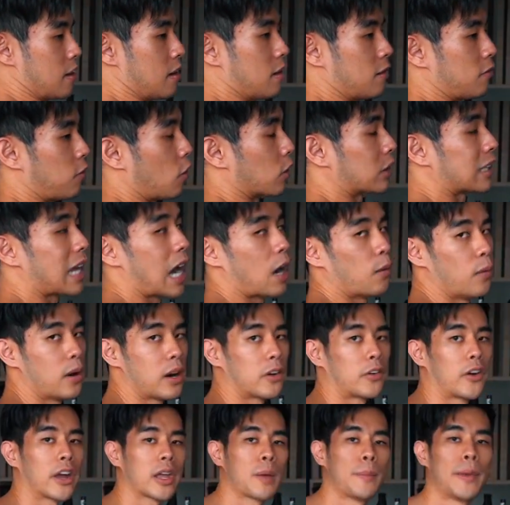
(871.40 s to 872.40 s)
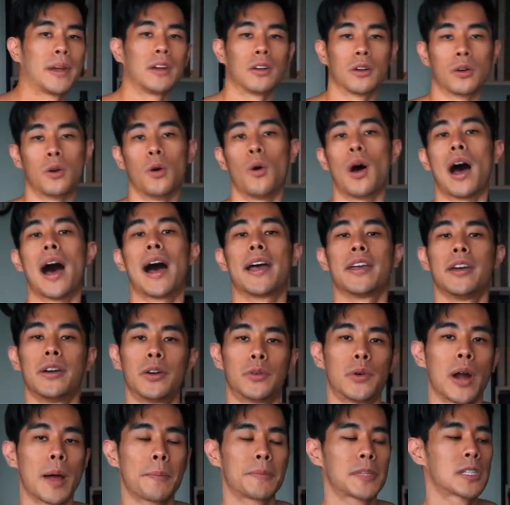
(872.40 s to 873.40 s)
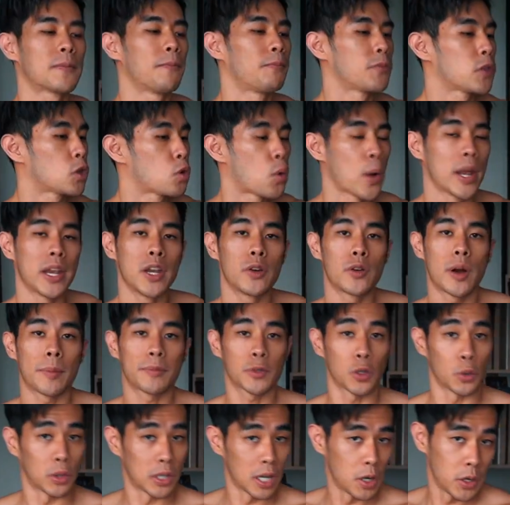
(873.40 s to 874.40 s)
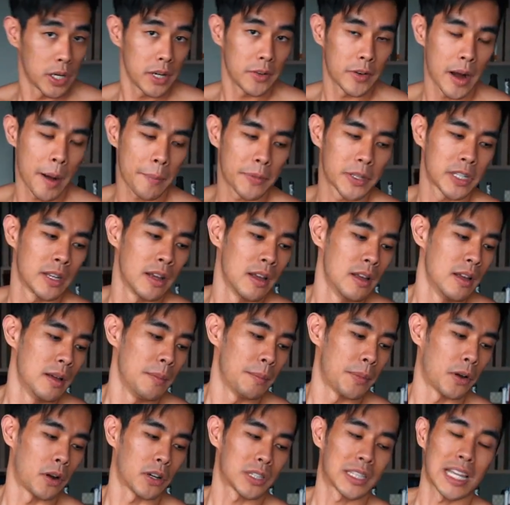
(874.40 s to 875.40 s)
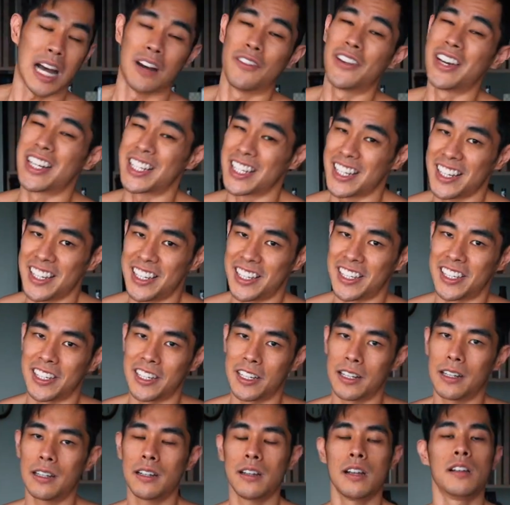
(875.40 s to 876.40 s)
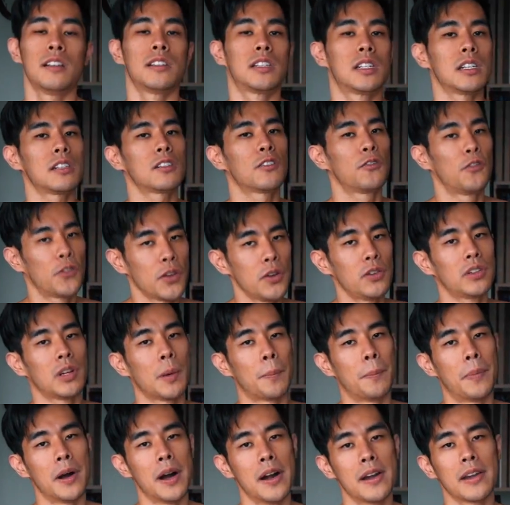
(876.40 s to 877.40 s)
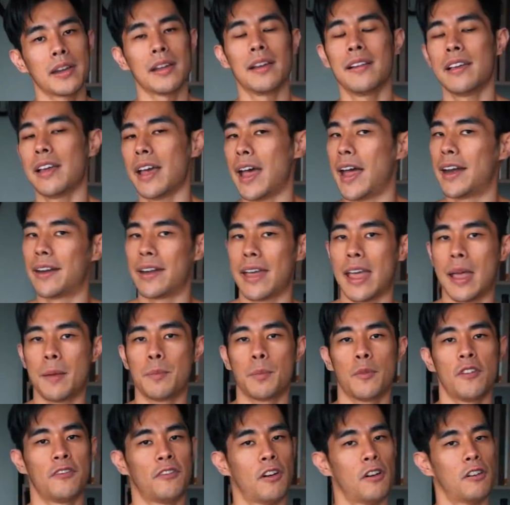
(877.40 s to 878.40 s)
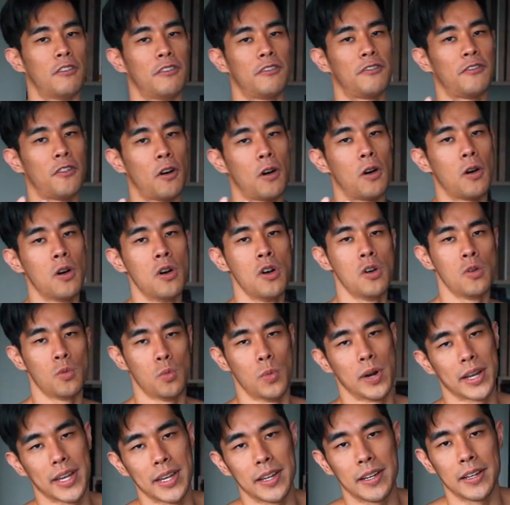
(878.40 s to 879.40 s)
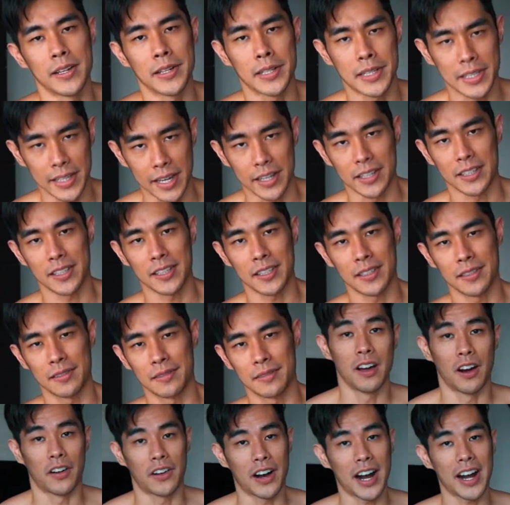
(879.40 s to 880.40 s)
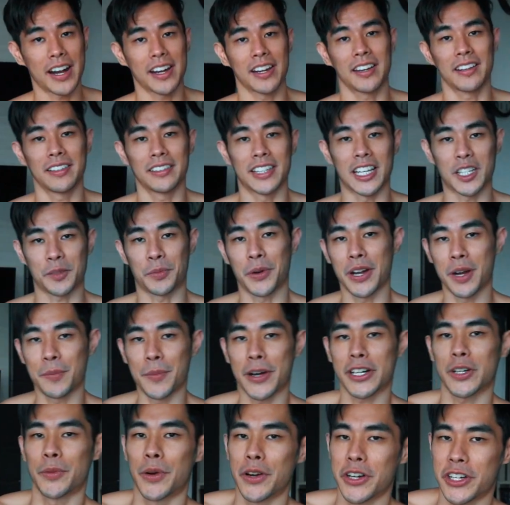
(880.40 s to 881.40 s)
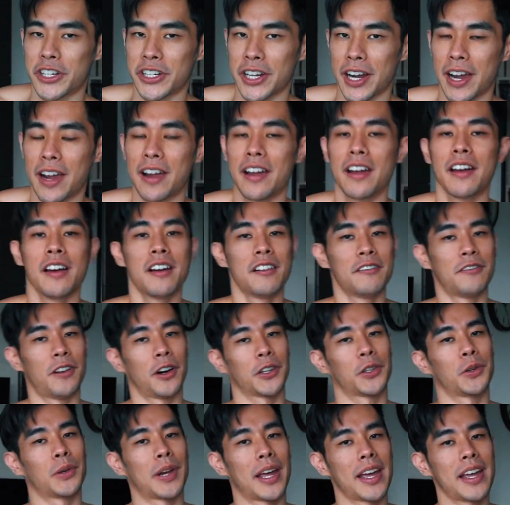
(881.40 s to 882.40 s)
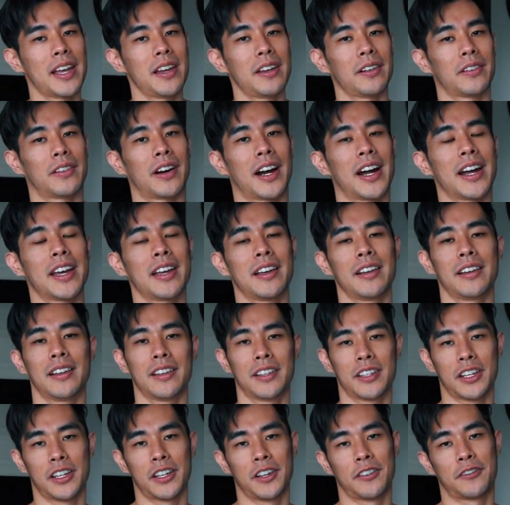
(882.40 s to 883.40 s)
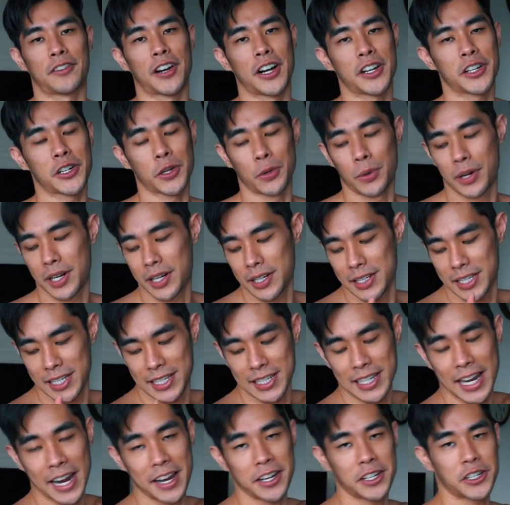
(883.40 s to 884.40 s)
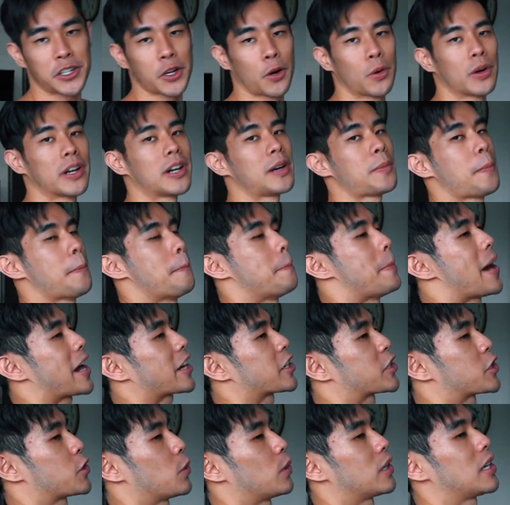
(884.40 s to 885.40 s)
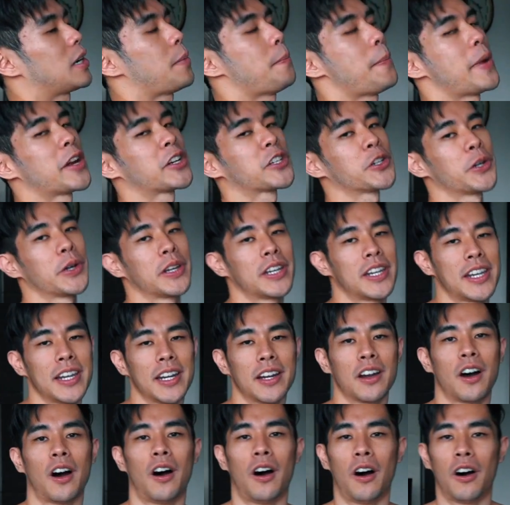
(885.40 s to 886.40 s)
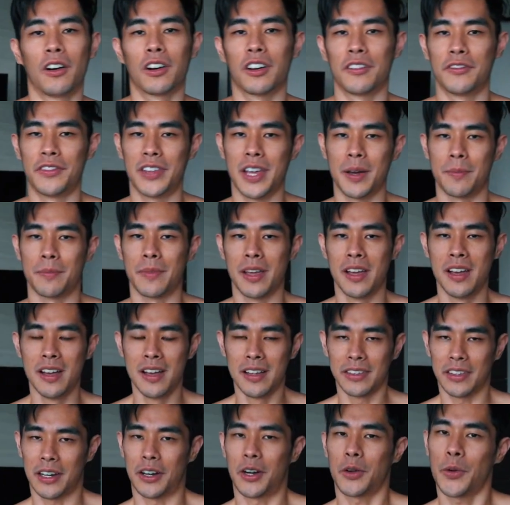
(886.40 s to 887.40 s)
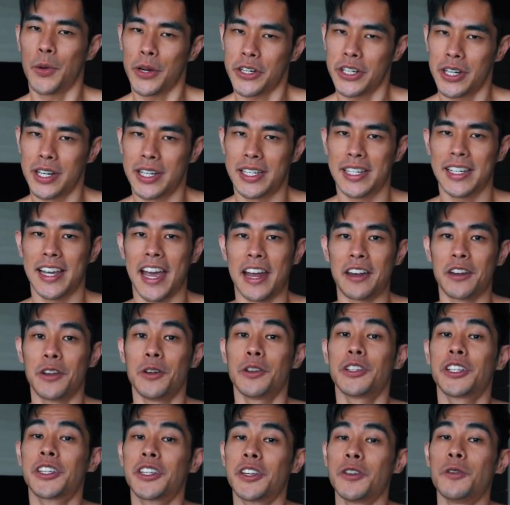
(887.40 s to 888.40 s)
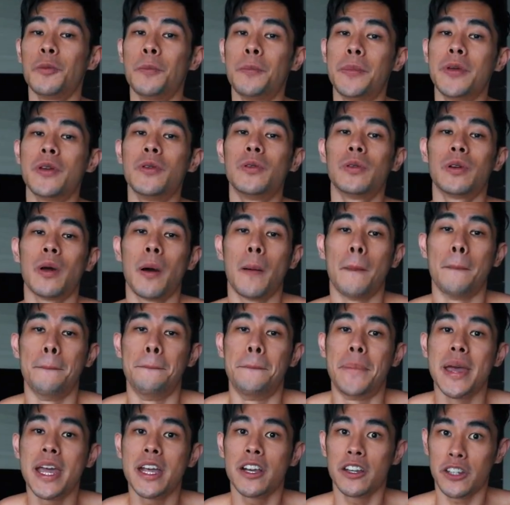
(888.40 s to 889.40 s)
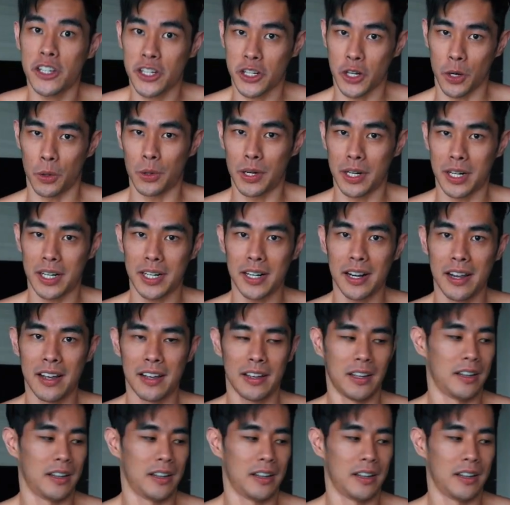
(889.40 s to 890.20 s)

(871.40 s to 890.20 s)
For tower, I recommend you to go higher reps, 20 reps to 30 reps, because tower is easier. Just feel the burn and aim for 4 working sets. All right, that's pretty much I want to share for today, right? Front shoulder, side shoulder, back shoulder, make sure you hit all of them. Now the question is, can you still build big shoulder